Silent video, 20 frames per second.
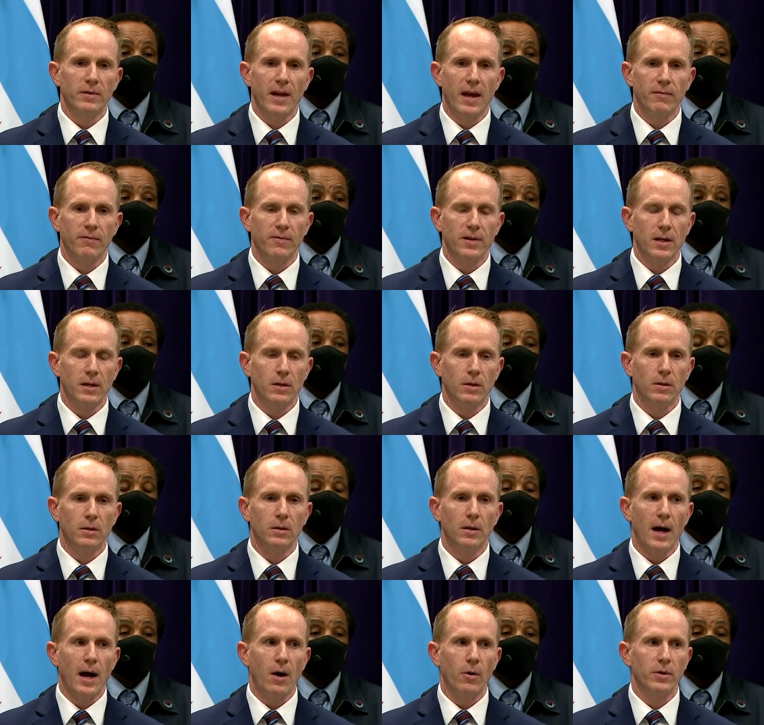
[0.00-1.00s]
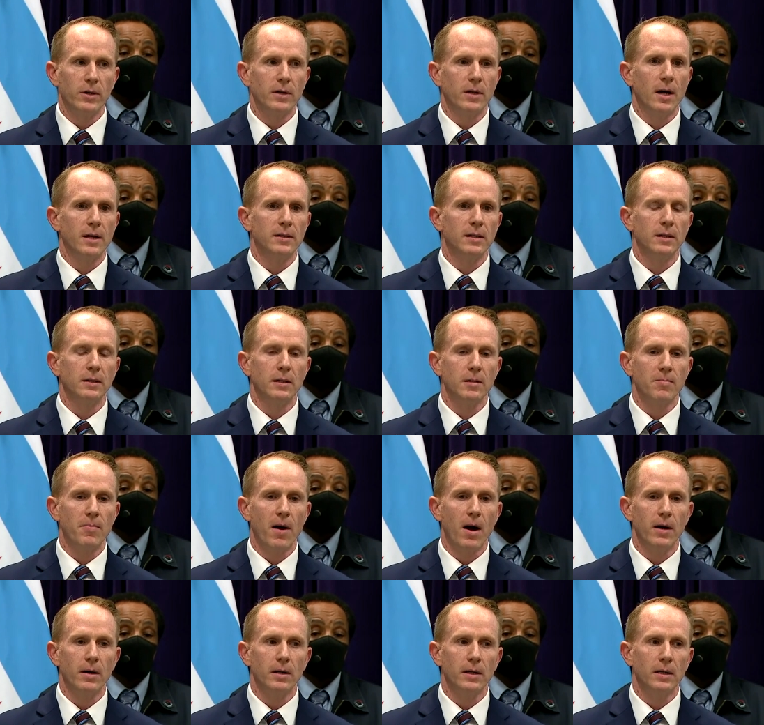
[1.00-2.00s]
Speaker 1: that vehicle out in uh, Tinley
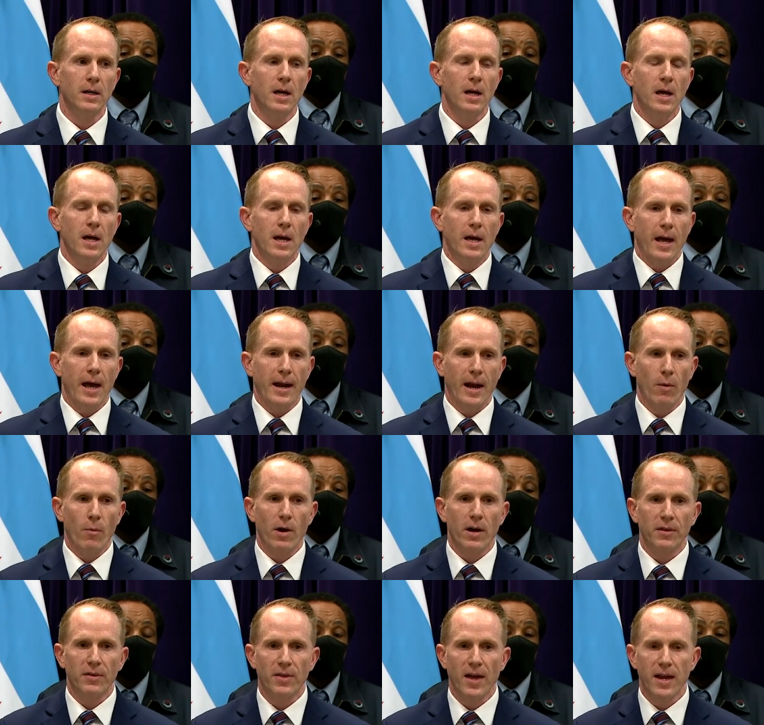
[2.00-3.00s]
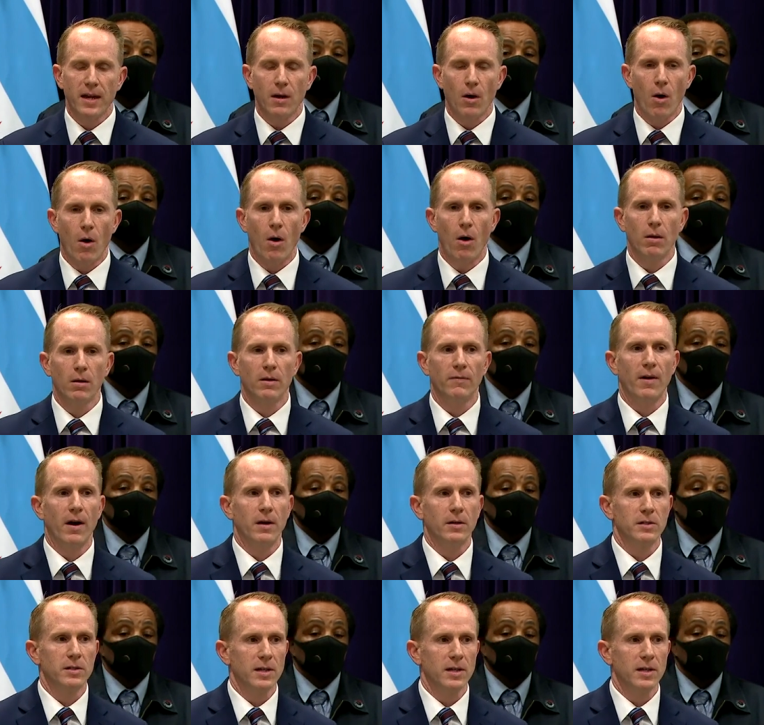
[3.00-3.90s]
Park. And I want to thank all of our.